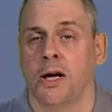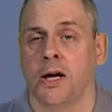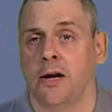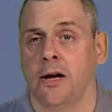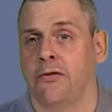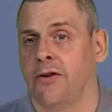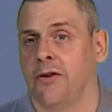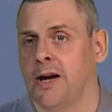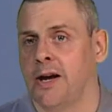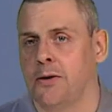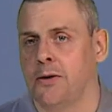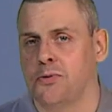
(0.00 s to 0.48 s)

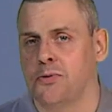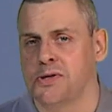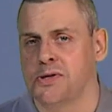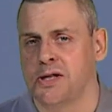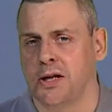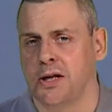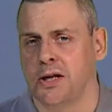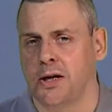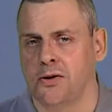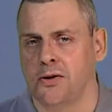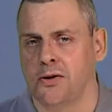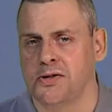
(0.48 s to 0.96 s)
if I was
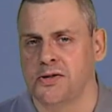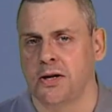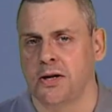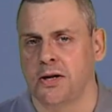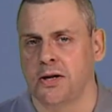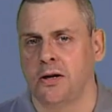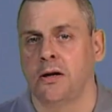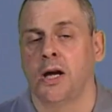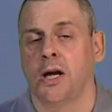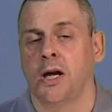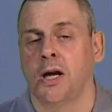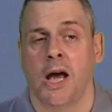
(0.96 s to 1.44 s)
a
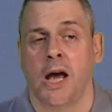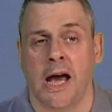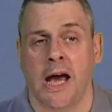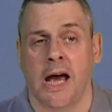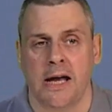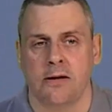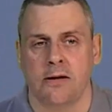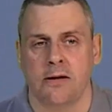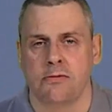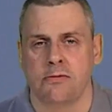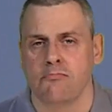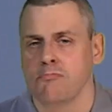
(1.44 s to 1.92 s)
user
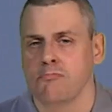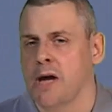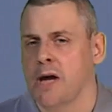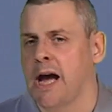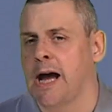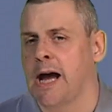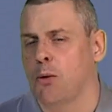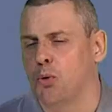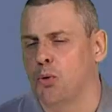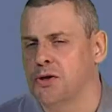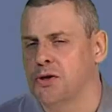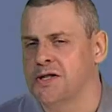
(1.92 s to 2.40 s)
and
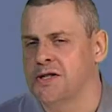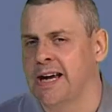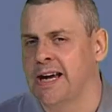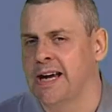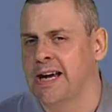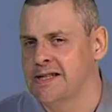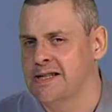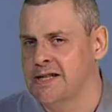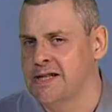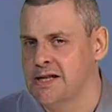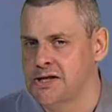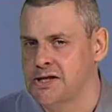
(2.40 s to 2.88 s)
I wanted
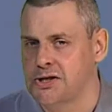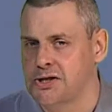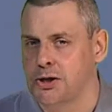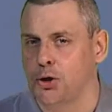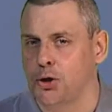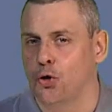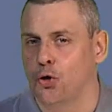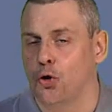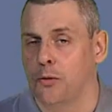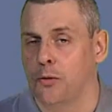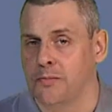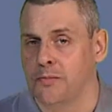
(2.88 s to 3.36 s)
access to
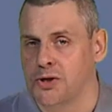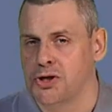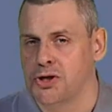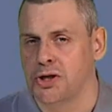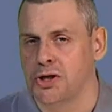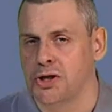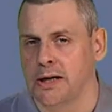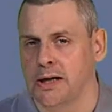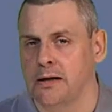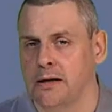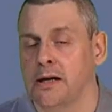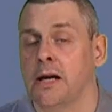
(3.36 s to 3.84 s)
your
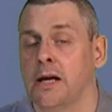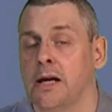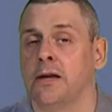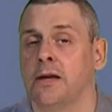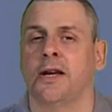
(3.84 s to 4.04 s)
machine,